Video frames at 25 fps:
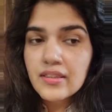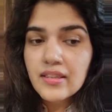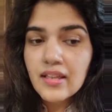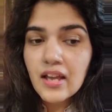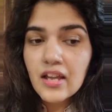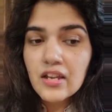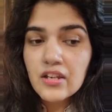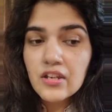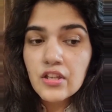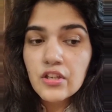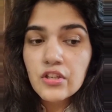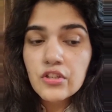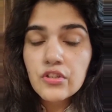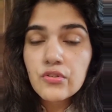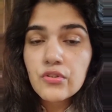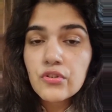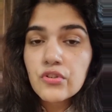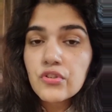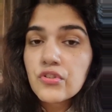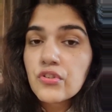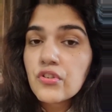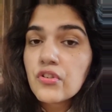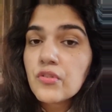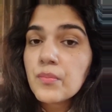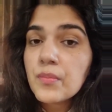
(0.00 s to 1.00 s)
that you
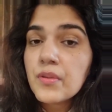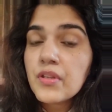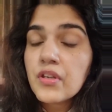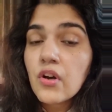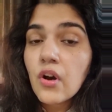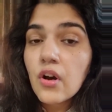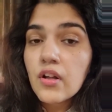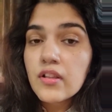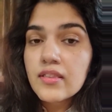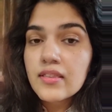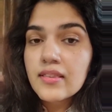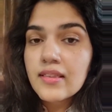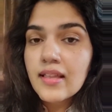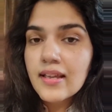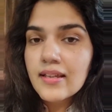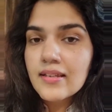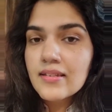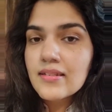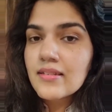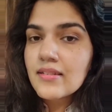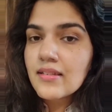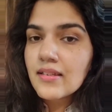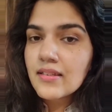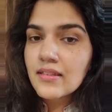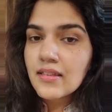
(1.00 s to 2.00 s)
should be
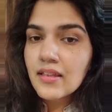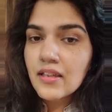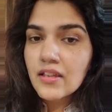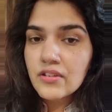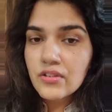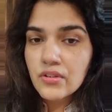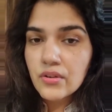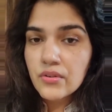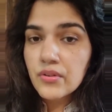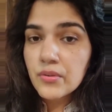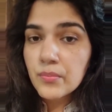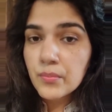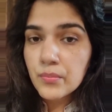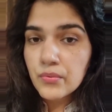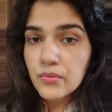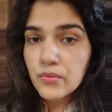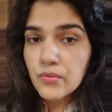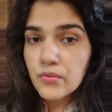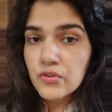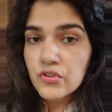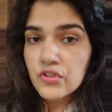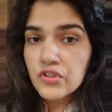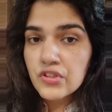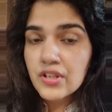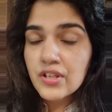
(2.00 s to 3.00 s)
authentic in your
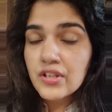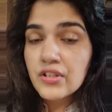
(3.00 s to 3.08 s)
approach,